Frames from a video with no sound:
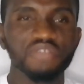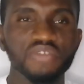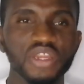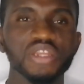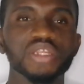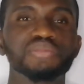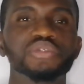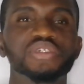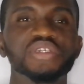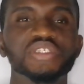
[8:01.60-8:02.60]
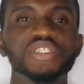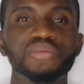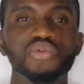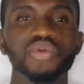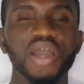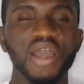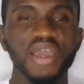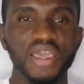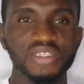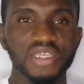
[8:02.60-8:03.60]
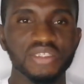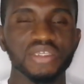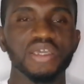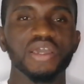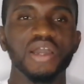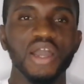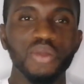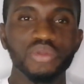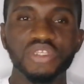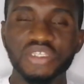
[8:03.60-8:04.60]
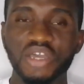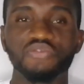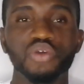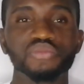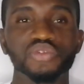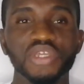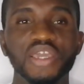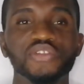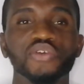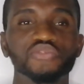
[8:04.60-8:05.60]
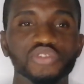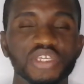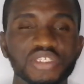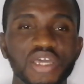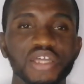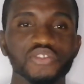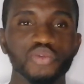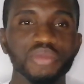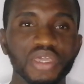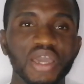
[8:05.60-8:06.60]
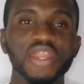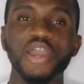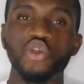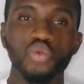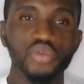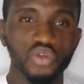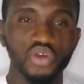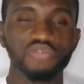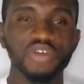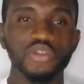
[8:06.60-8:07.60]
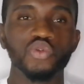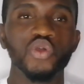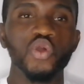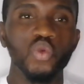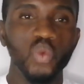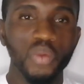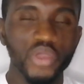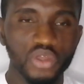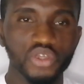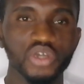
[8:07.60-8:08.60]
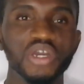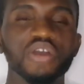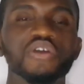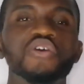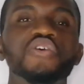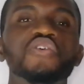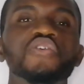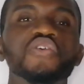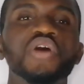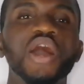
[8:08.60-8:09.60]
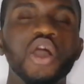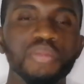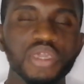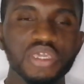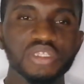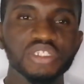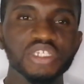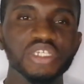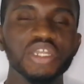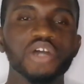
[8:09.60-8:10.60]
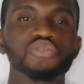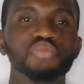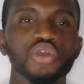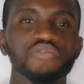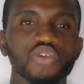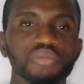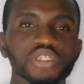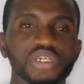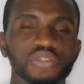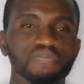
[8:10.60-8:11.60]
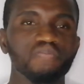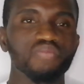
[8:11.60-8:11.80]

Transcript: very reasonable uh, extent. Uh, with this, I've come to the end of today's uh, topic, and I hope you got value one way or the other. I'll be dishing out more information